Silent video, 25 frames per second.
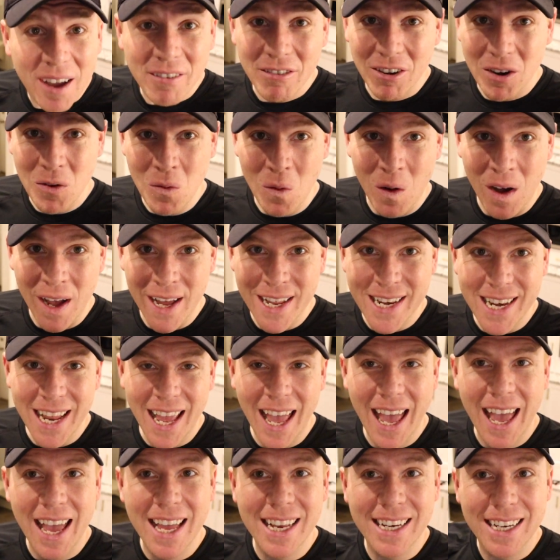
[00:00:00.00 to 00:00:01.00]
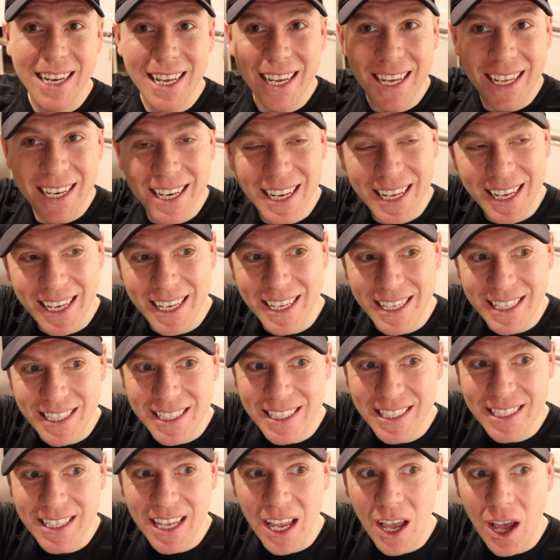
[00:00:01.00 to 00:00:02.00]
everyone, and it
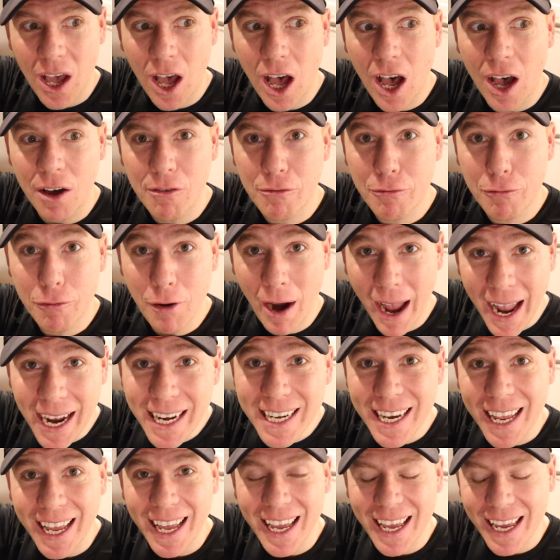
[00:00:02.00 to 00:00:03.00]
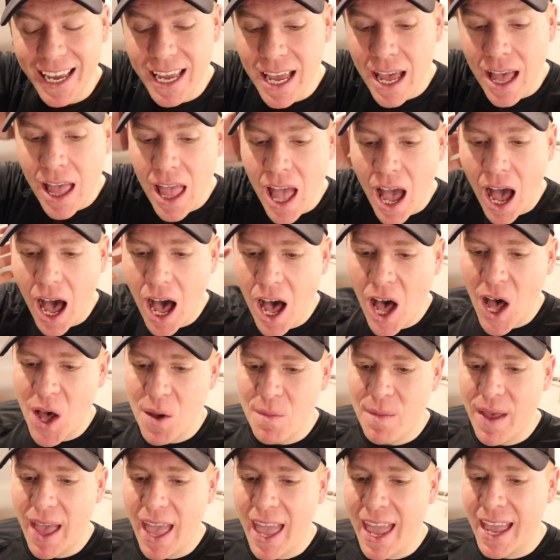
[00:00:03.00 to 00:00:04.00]
is Friday,
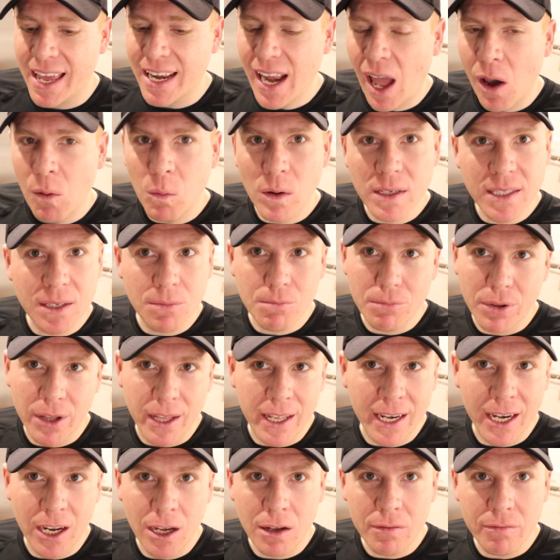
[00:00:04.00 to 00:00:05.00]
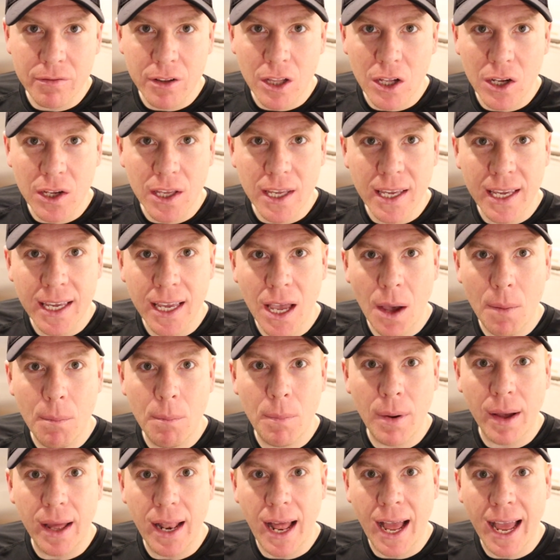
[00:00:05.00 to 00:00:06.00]
and I wasn't planning on
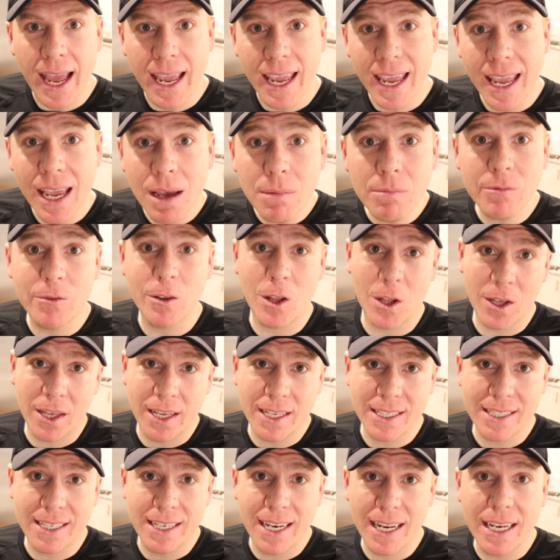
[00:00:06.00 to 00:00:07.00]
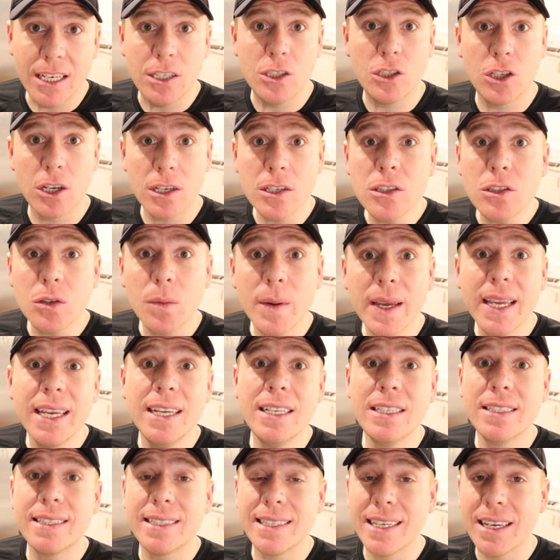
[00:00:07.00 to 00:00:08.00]
vlogging, but I am vlogging today just so I
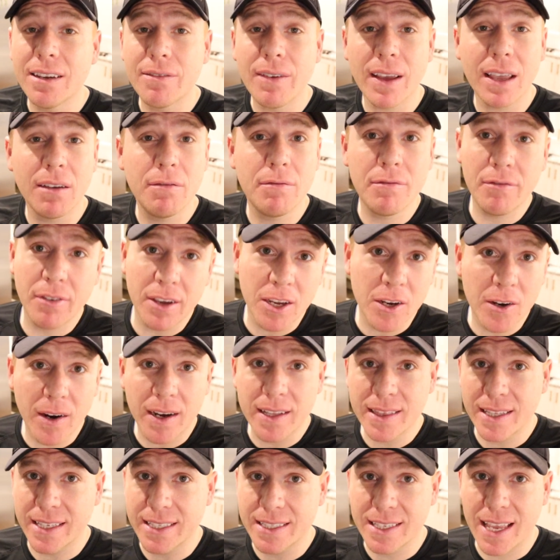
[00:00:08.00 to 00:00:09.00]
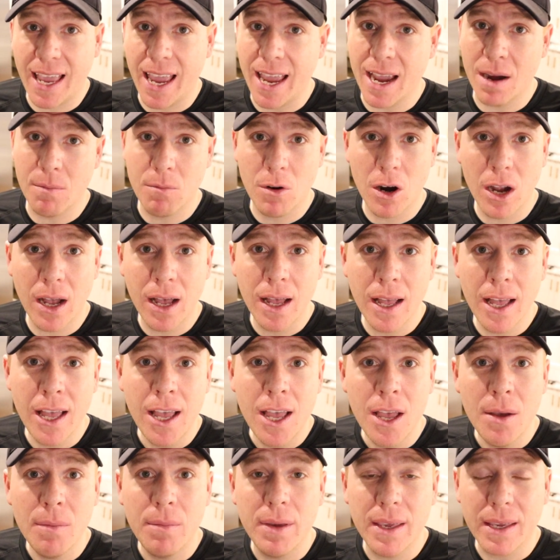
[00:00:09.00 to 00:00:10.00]
can see if I can figure out this camera,
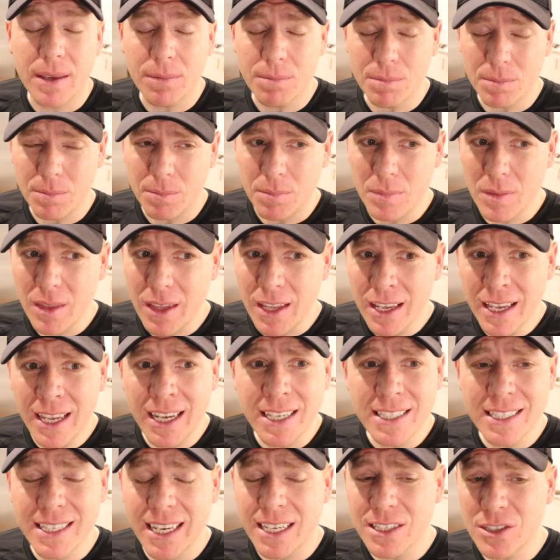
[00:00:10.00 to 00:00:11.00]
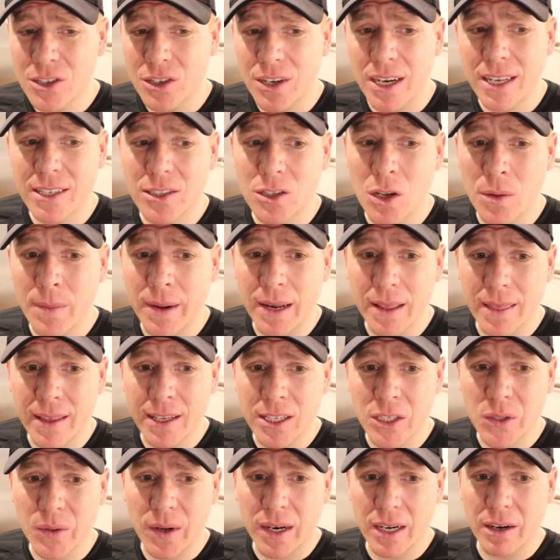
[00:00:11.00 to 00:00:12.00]
because yesterday so many
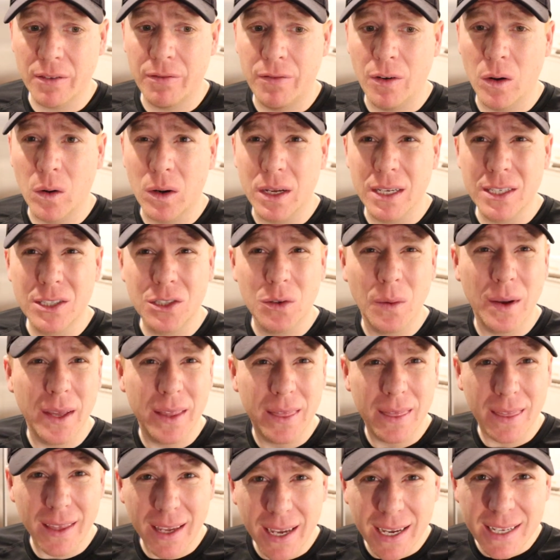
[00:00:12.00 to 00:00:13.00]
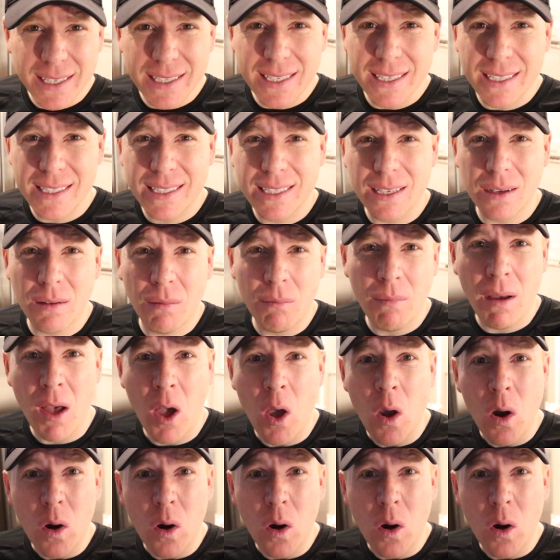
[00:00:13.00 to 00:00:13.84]
things were out of focus, so I think I did some